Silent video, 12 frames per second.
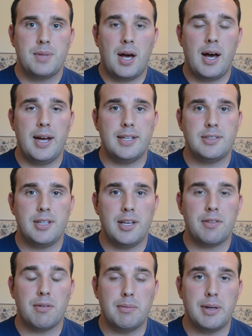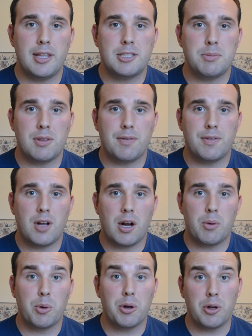Hi, it's Heath from Heath Smith
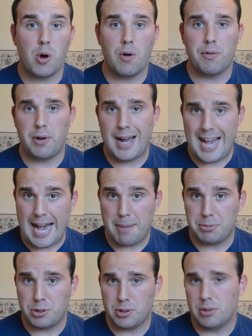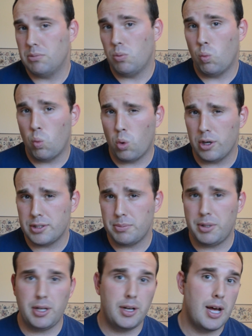Photography. We're going to go over Aperture. What does it
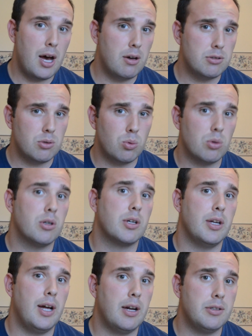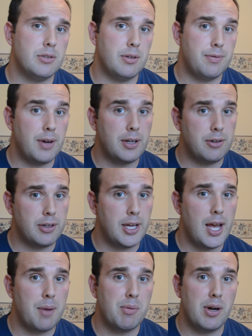mean? How does it work? And how does it affect your
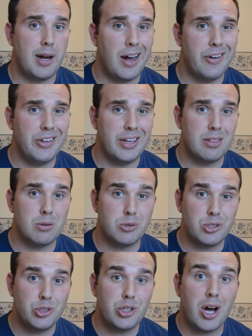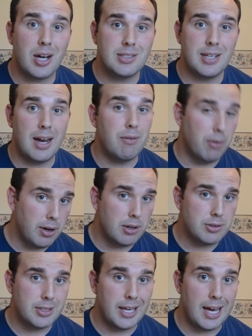camera? And how do you get those shots that everyone
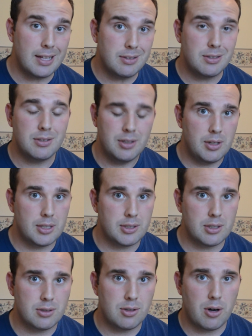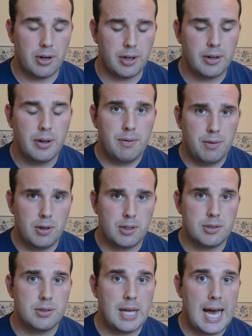else gets? Let's get started.
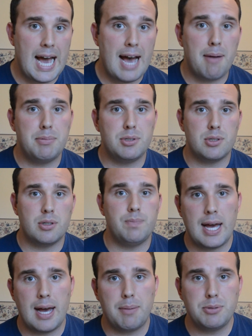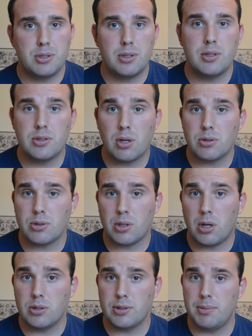First, Aperture. Aperture is also
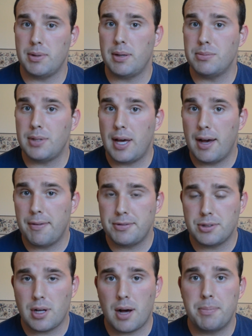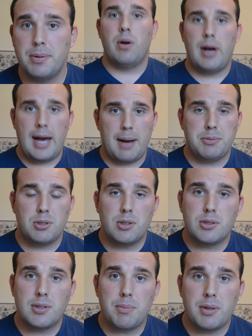called sometimes f-stop. Aperture
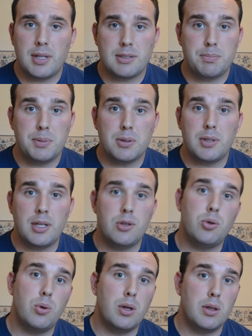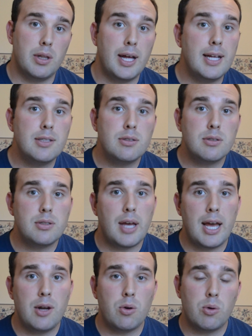is something that's built into a lens
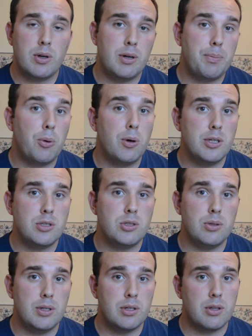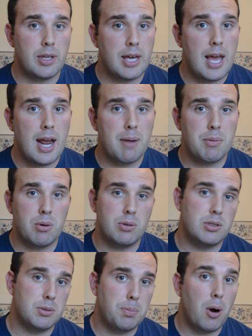and or in a point and shoot into the camera,
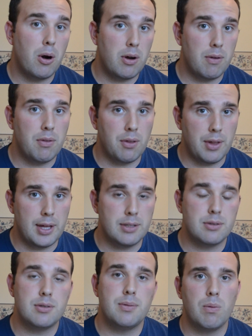which is part of the lens.